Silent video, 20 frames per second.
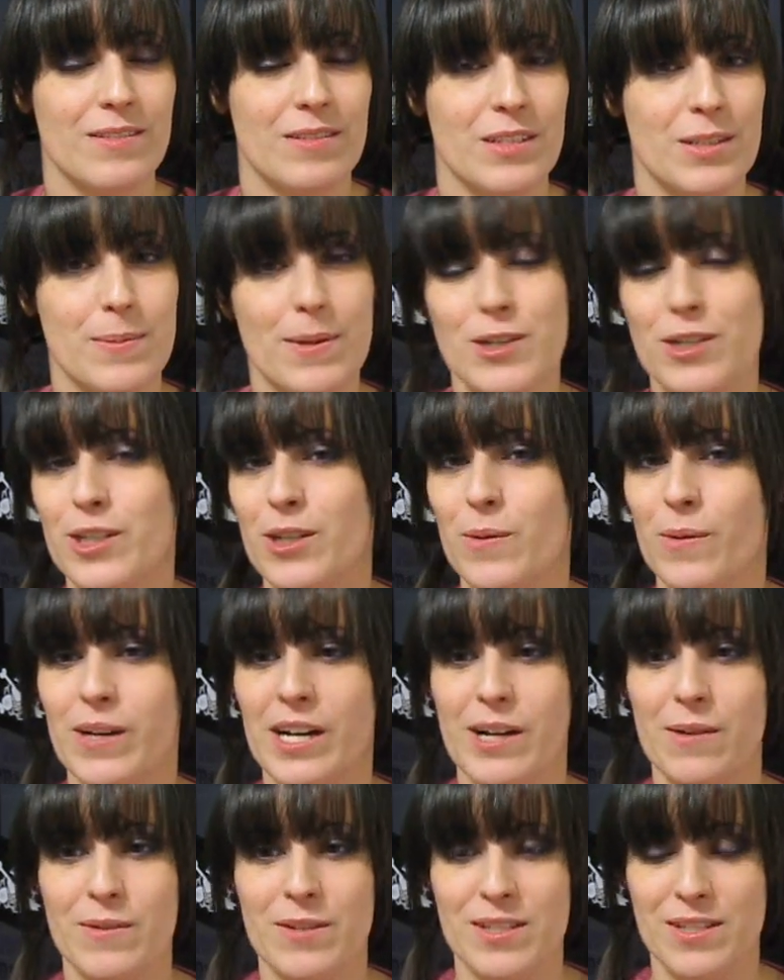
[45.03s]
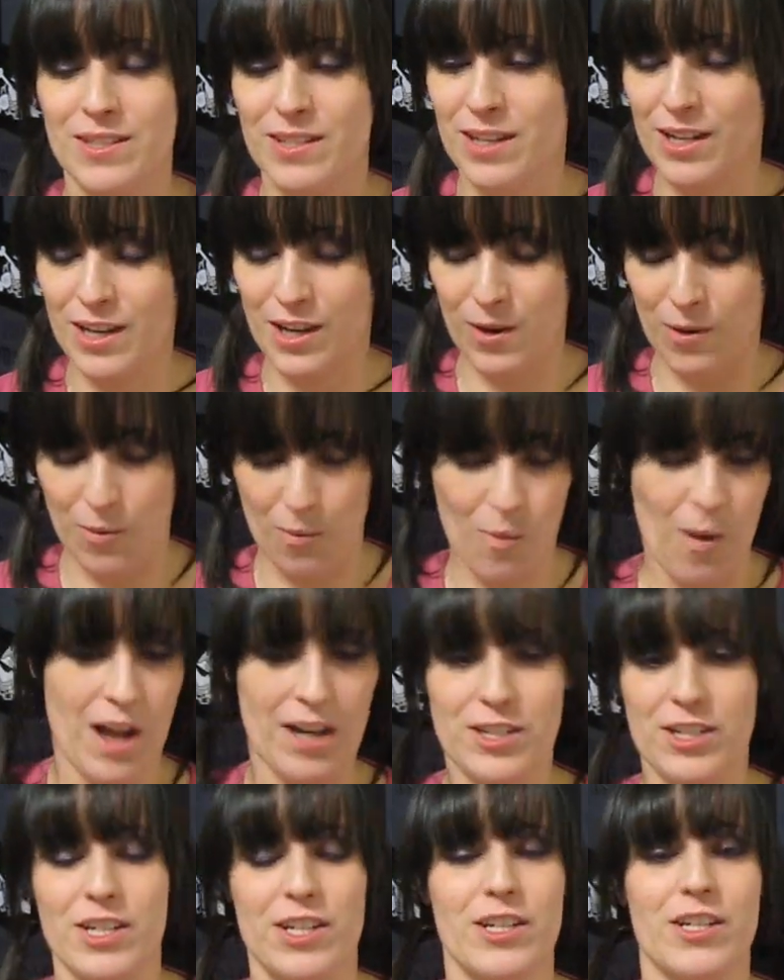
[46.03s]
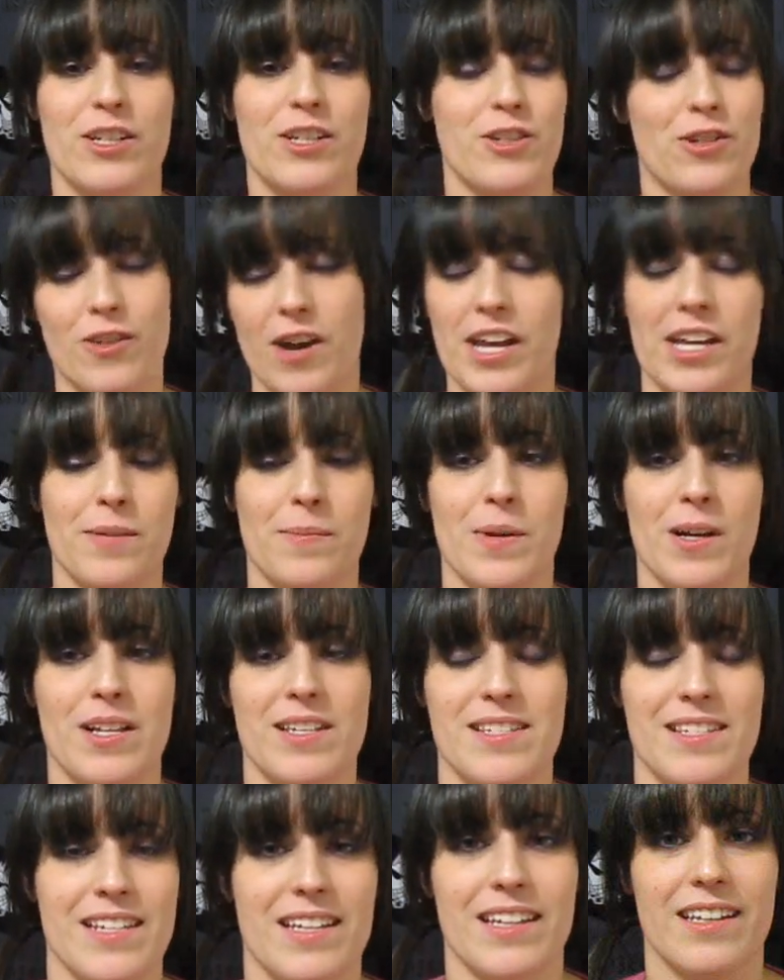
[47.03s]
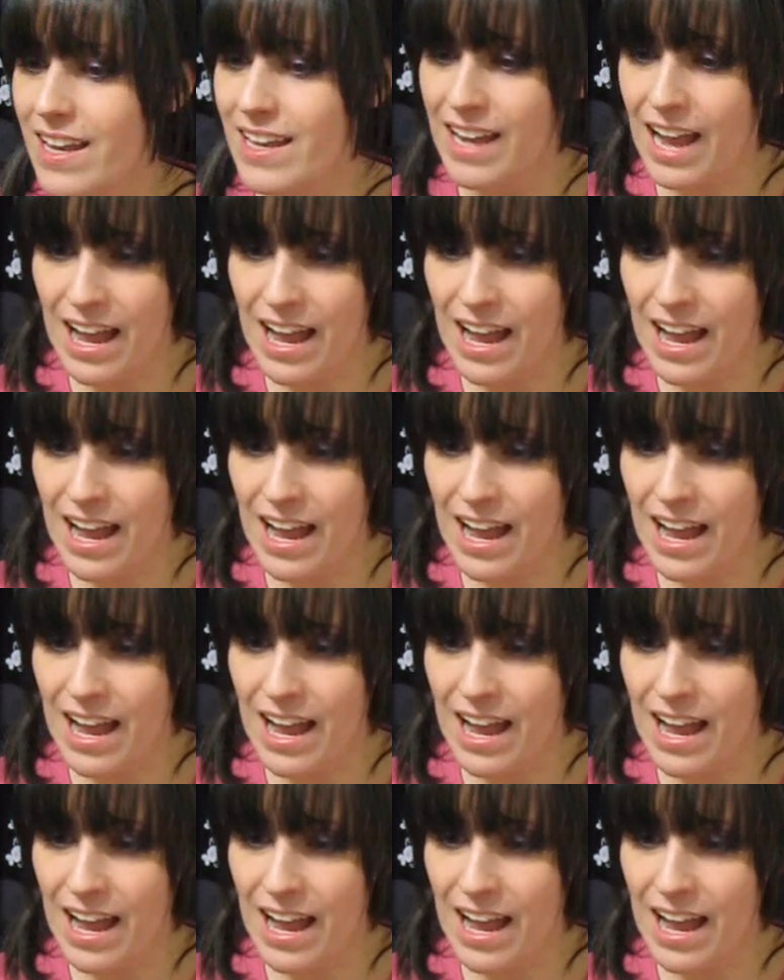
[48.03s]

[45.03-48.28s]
especially when I was watching Dragon Ball Z.